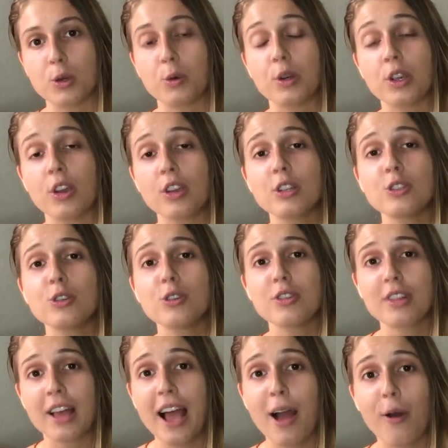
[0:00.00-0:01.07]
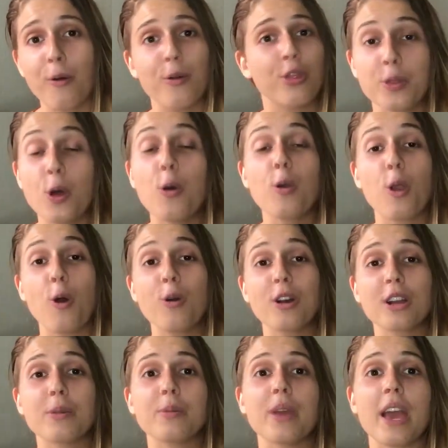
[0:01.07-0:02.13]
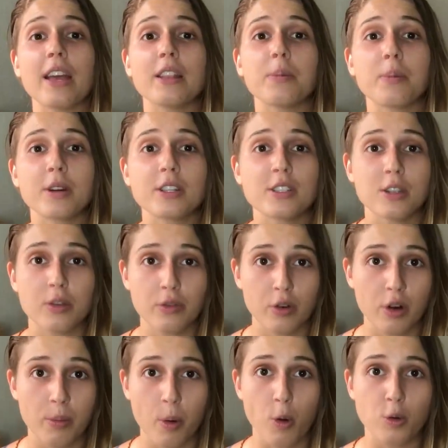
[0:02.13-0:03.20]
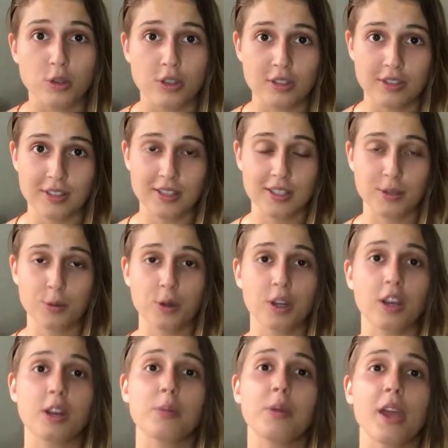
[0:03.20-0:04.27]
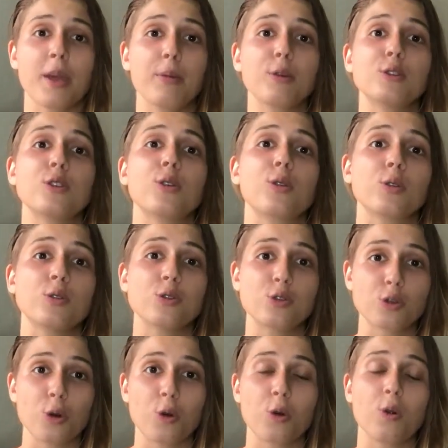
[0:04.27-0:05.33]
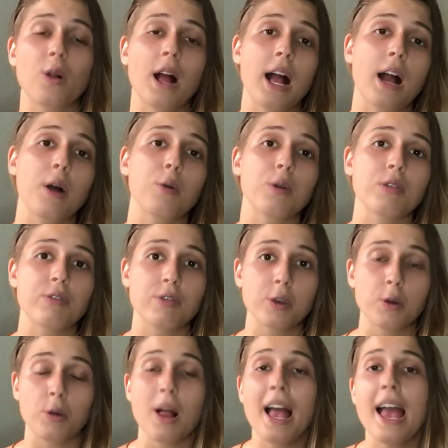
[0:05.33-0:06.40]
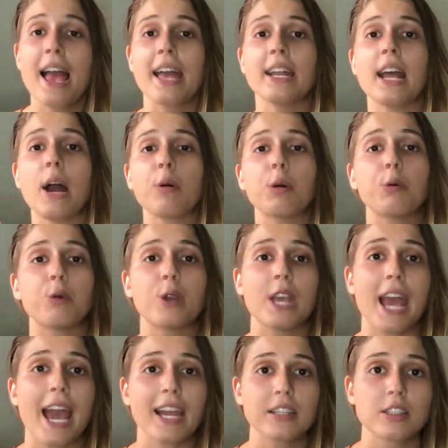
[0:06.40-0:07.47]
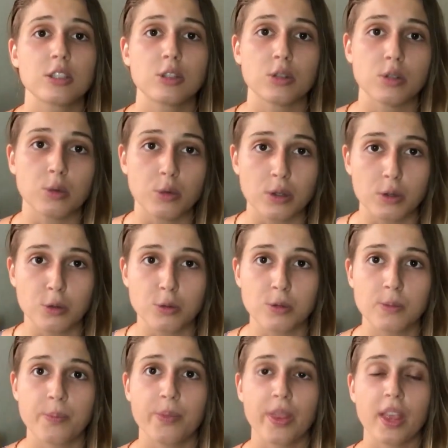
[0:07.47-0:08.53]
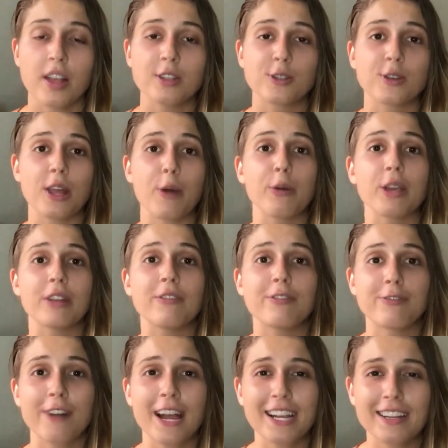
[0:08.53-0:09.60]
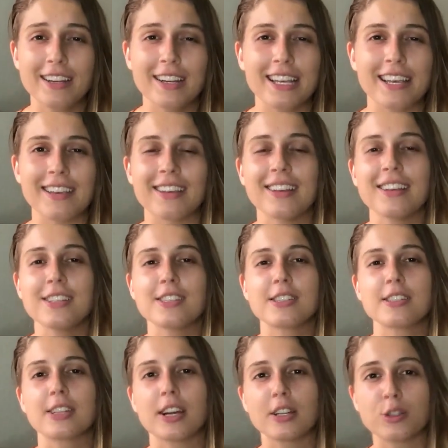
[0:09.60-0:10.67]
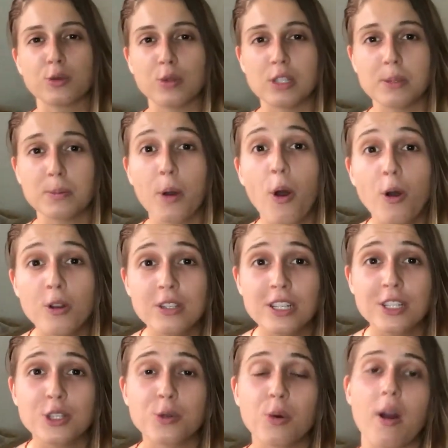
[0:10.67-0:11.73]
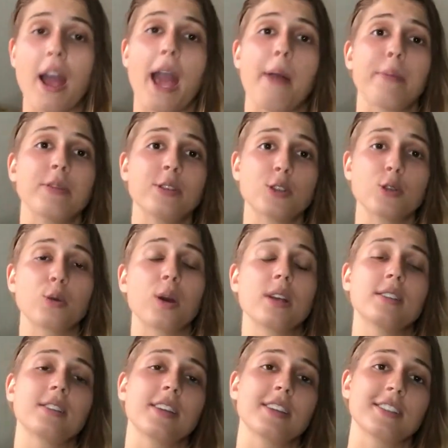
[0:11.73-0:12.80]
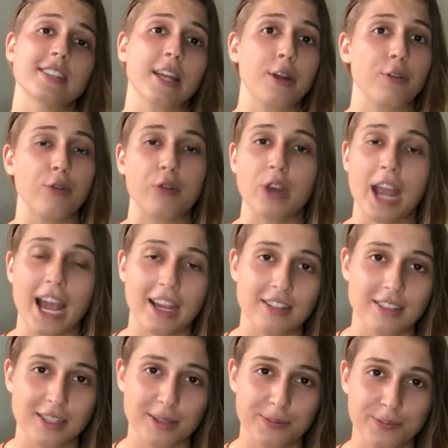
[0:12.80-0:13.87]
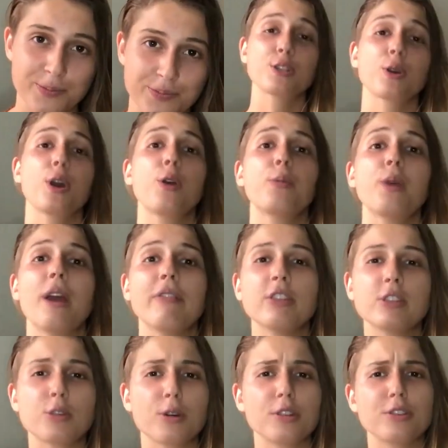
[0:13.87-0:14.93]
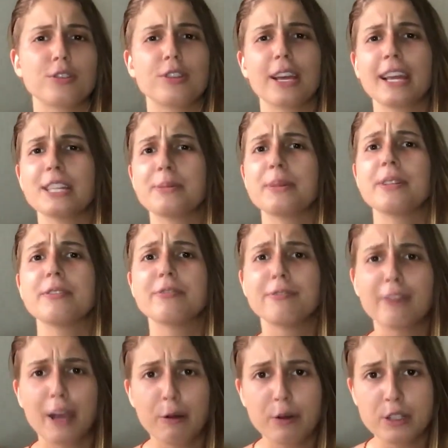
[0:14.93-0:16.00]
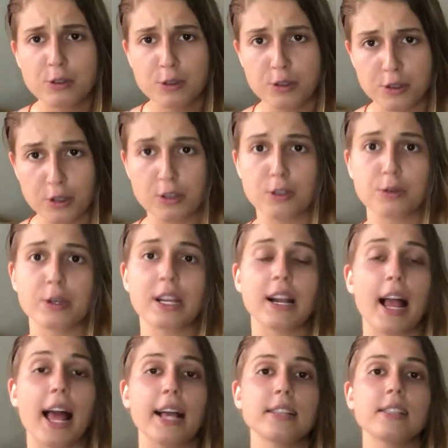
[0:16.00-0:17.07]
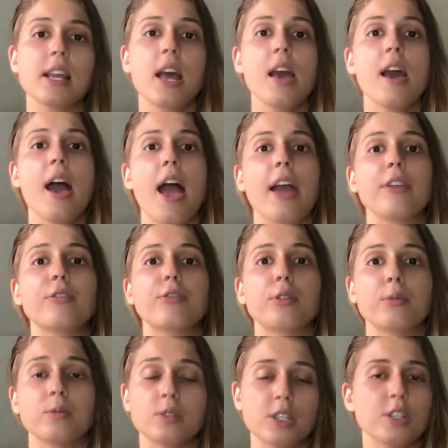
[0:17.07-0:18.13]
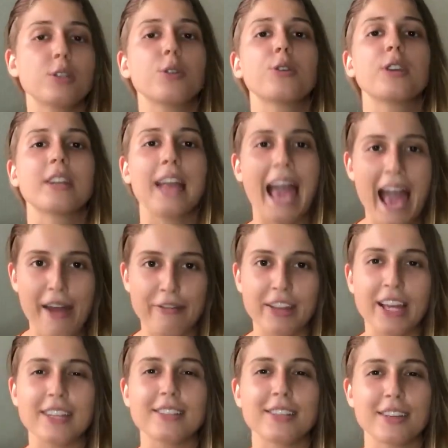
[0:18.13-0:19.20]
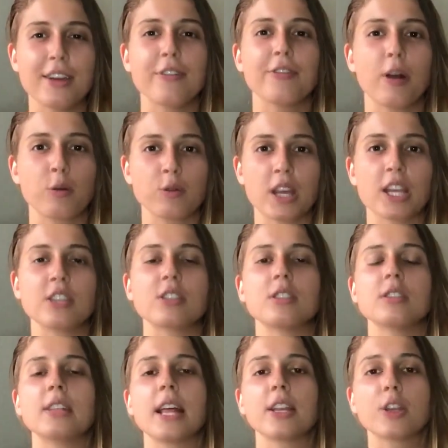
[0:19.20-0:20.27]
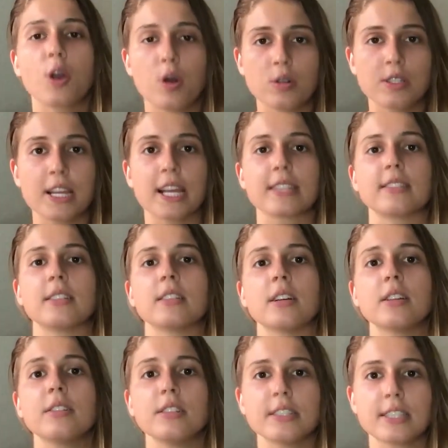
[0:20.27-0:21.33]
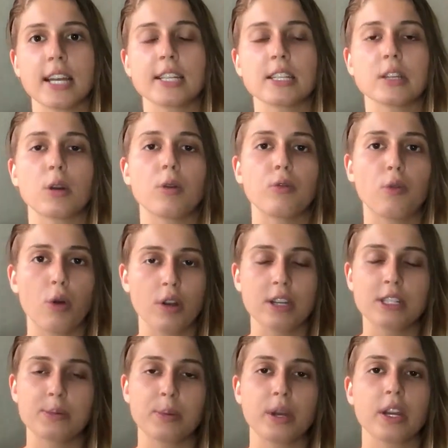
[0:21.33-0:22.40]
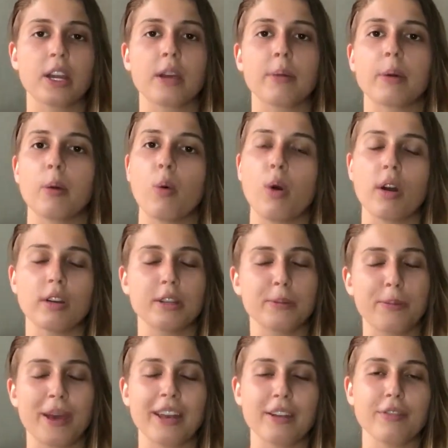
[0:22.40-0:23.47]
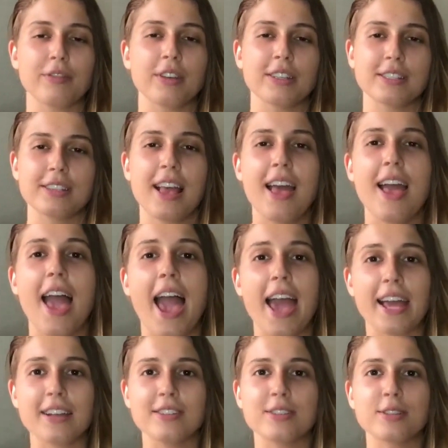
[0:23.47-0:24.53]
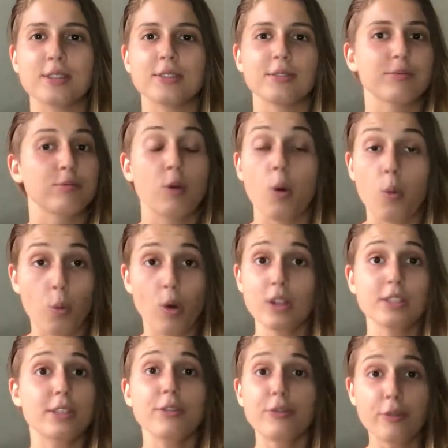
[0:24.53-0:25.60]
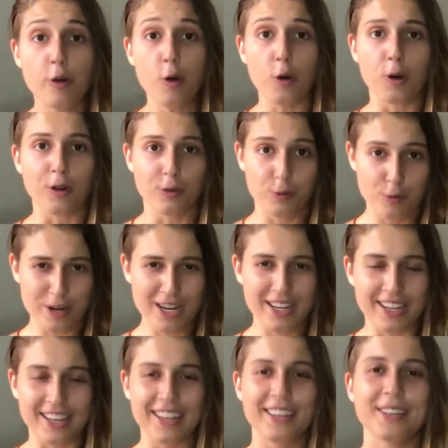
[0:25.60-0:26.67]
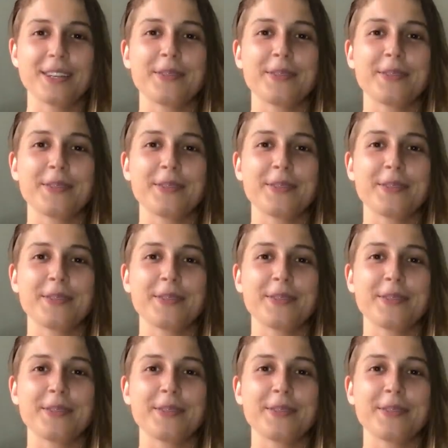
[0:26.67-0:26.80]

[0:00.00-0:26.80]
So we're going to now no longer be at the mercy of our emotions. We're going to be able to control how we feel and how we react to the world, so that we can finally start responding to what happens to us instead of reacting. So I hope you have enjoyed. Today has been a very introductory class, and just so you can have that foundation, that context and understanding of what is pranayama, what are the benefits, and what's it for, really.